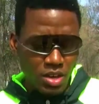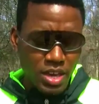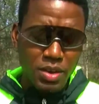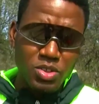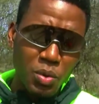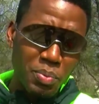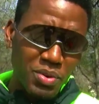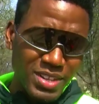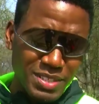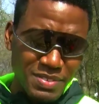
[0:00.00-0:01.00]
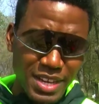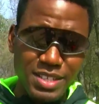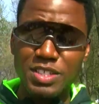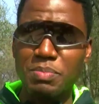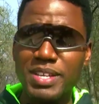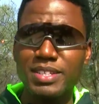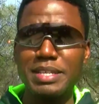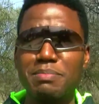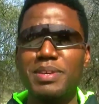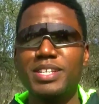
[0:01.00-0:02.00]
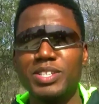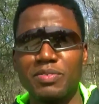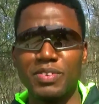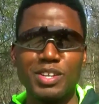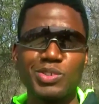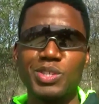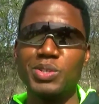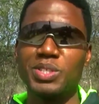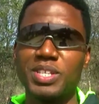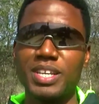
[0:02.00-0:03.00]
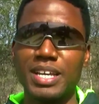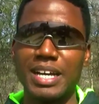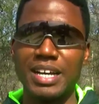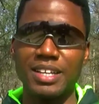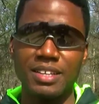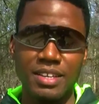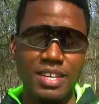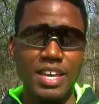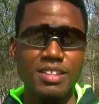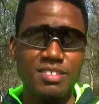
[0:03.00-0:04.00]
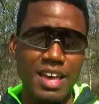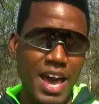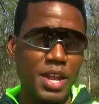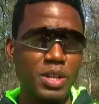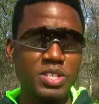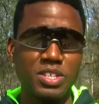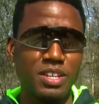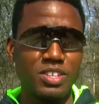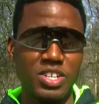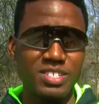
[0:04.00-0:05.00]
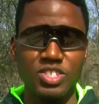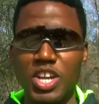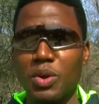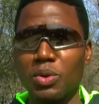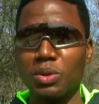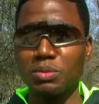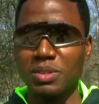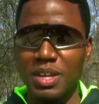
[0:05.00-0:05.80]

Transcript: Okay, so progressive tennis is basically a means of introducing kids, adults, and just general